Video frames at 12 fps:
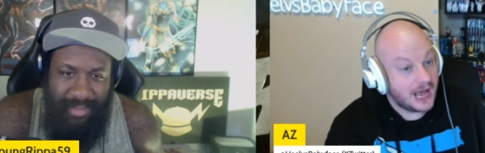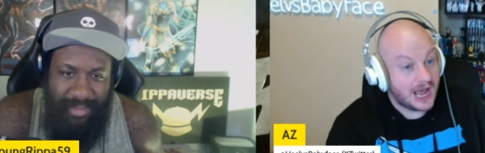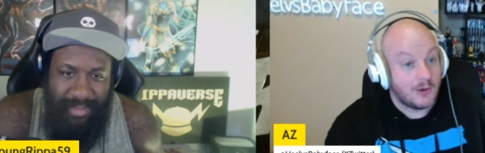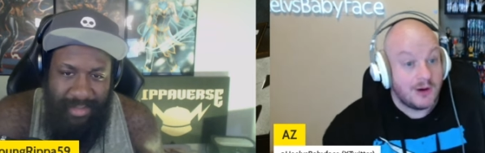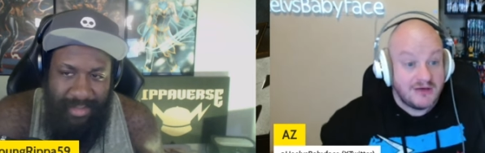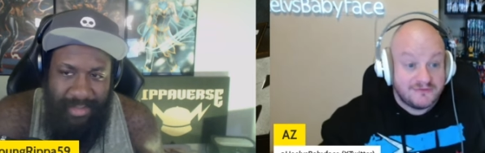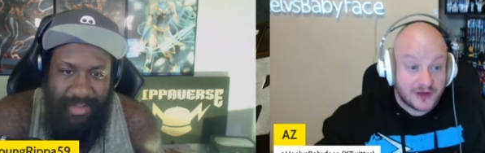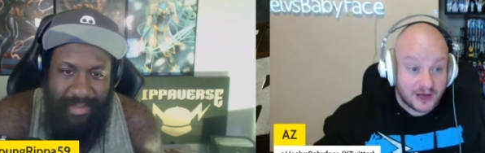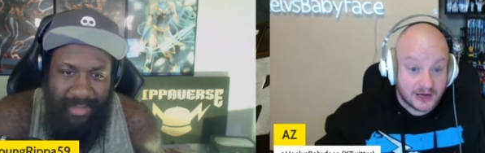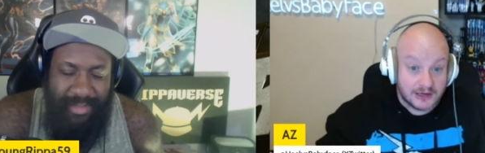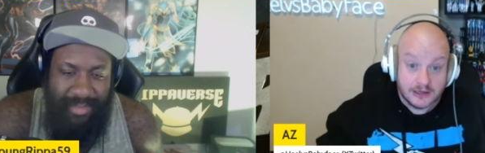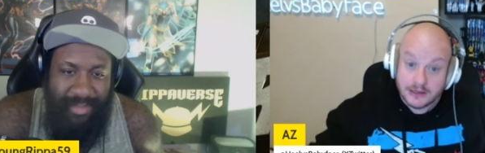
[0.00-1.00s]

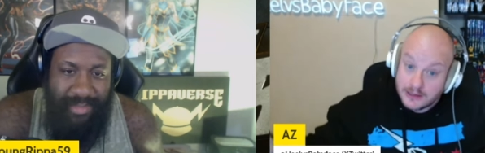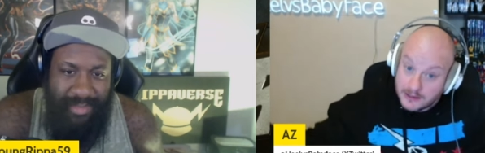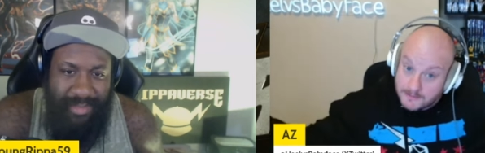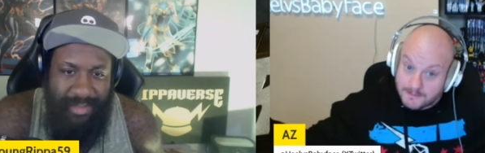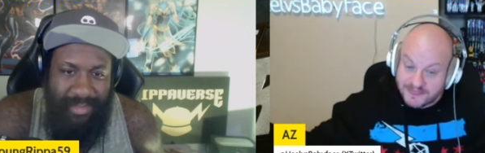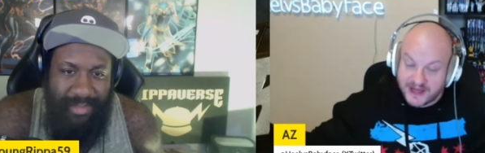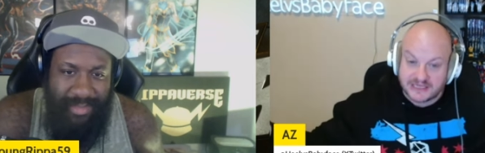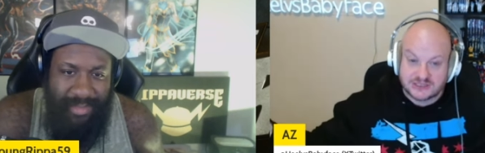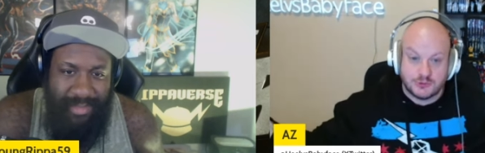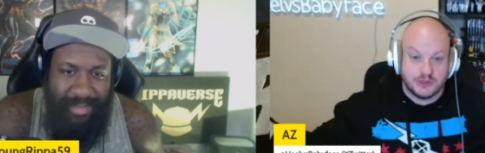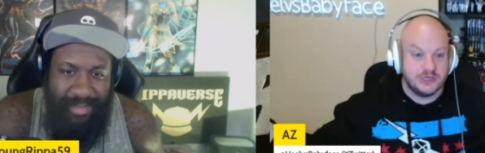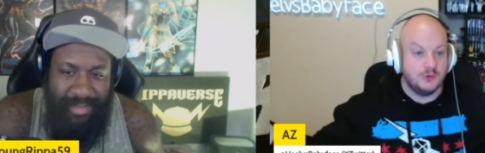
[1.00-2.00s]
Speaker 1: However, That's
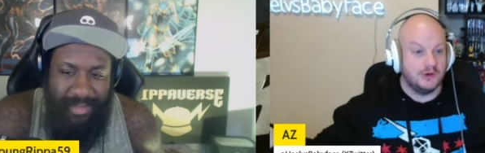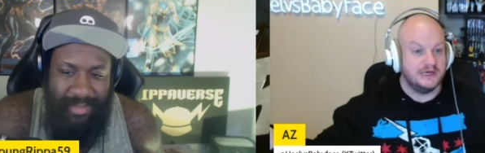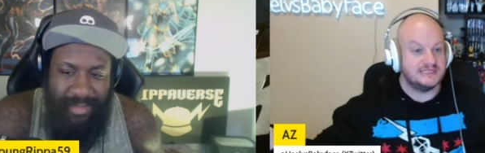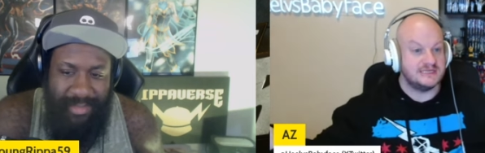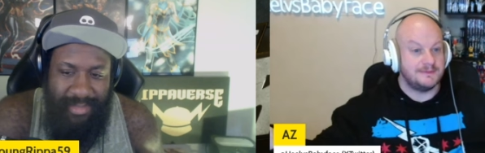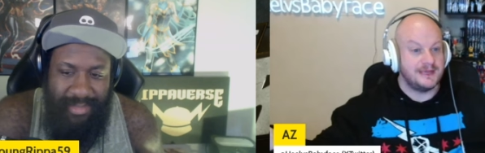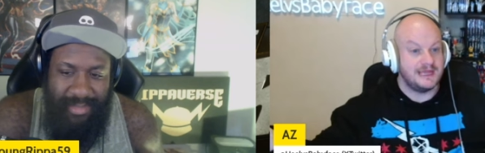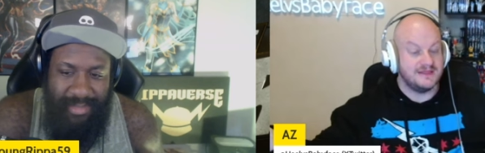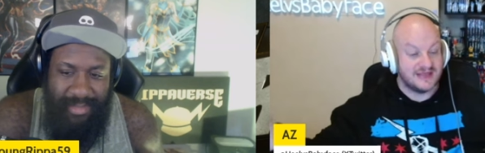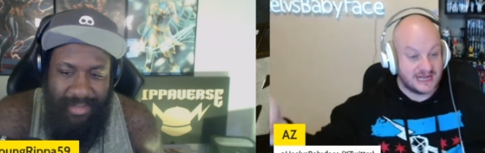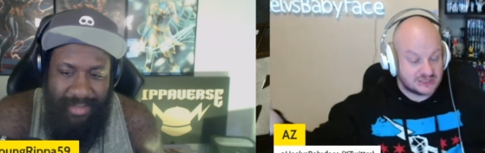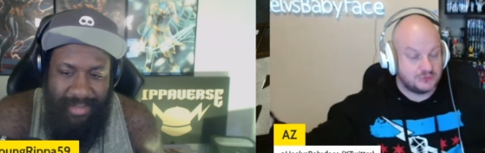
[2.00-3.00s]
what you want it to be.
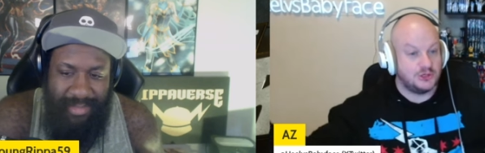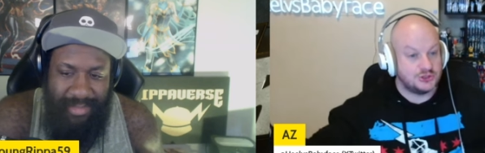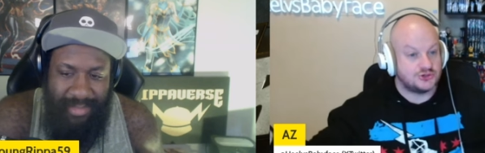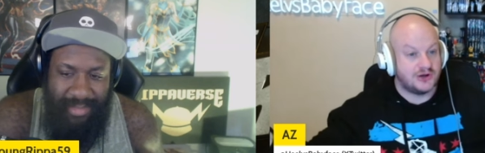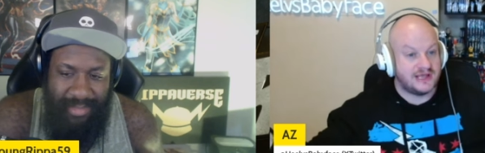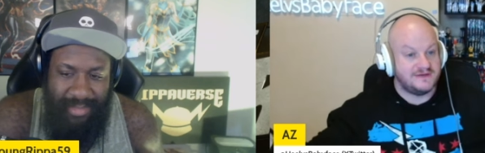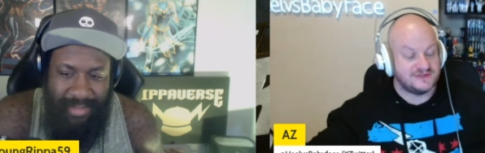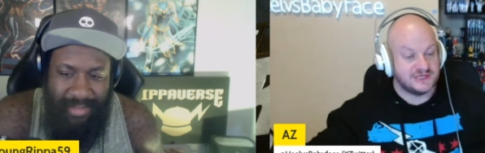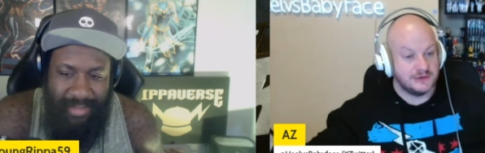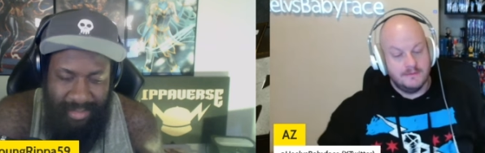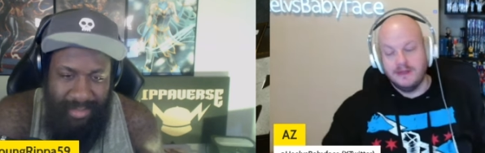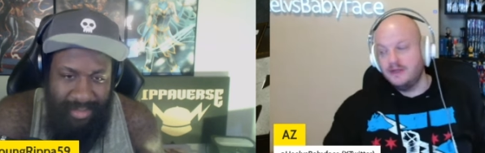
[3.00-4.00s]
That's what drives
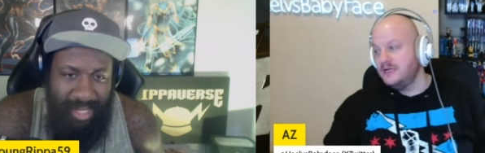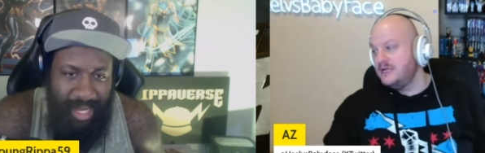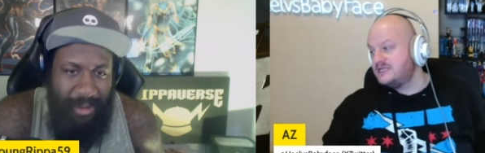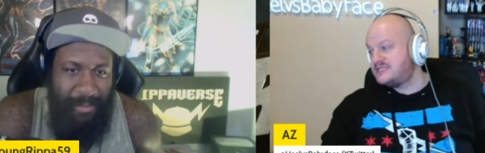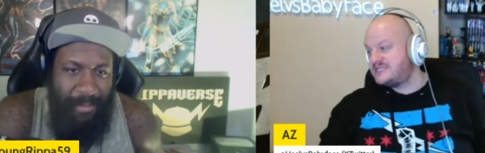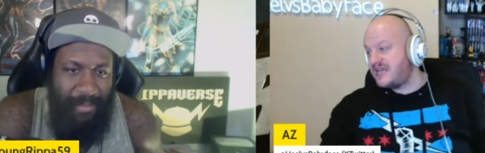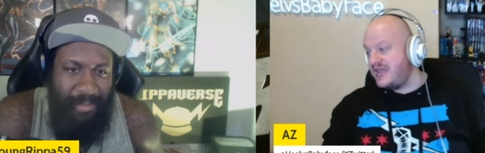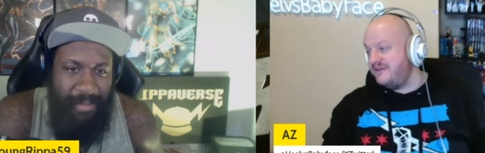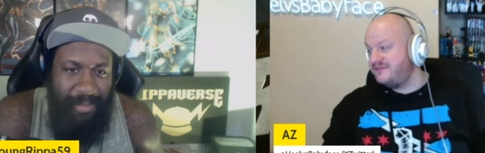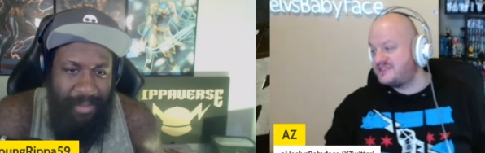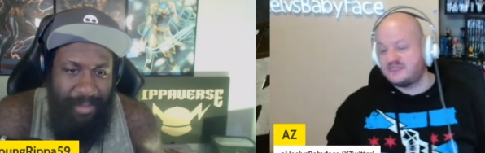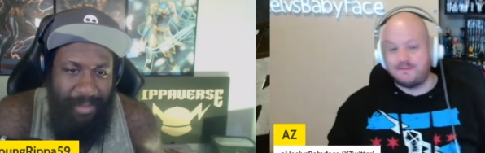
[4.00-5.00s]
you. Yeah.
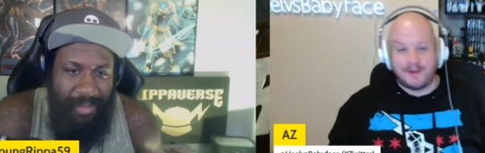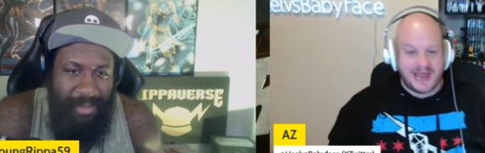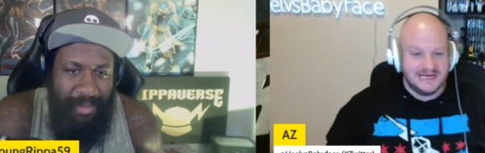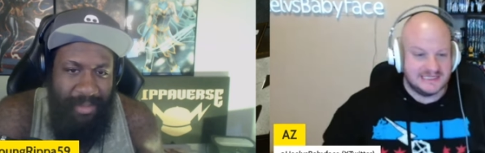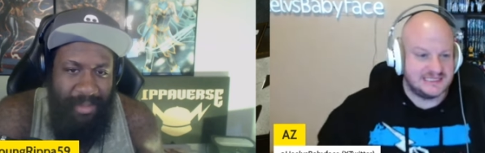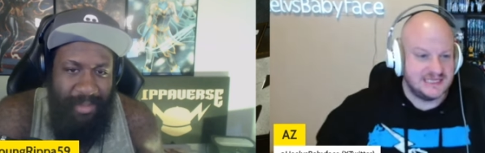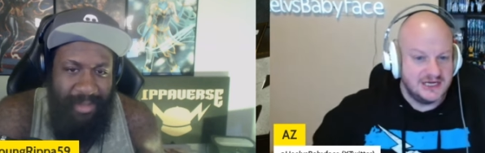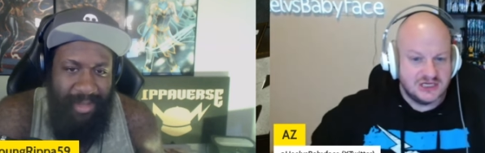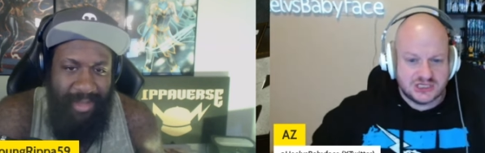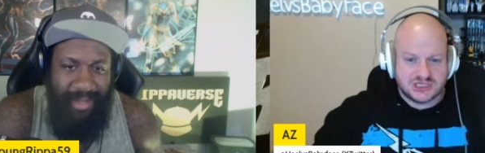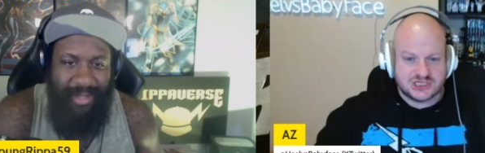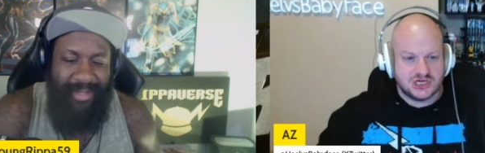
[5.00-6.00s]
Safe space.
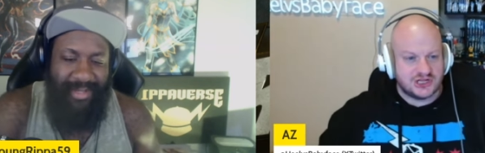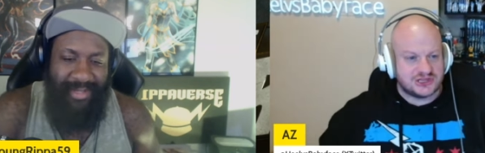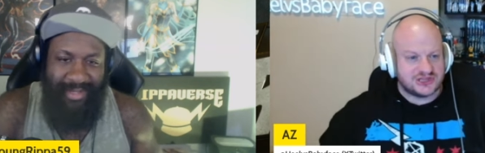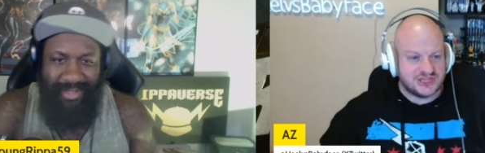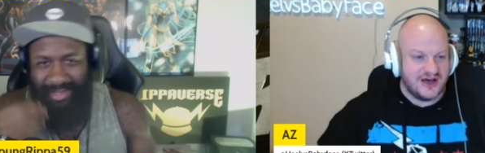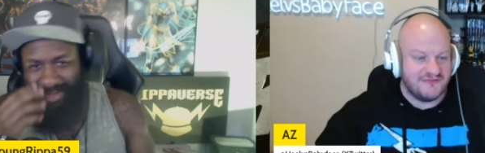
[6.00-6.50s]
Shut the